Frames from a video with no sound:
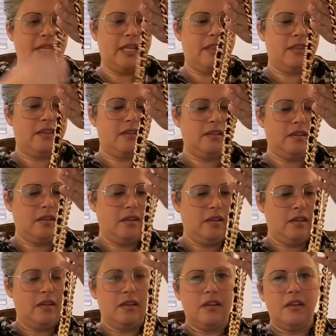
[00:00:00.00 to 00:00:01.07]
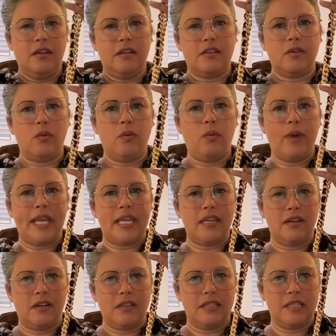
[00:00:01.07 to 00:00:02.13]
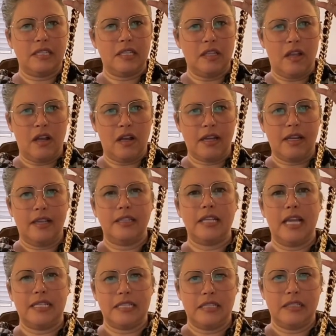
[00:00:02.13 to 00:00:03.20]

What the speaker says: And the weight on this lock has a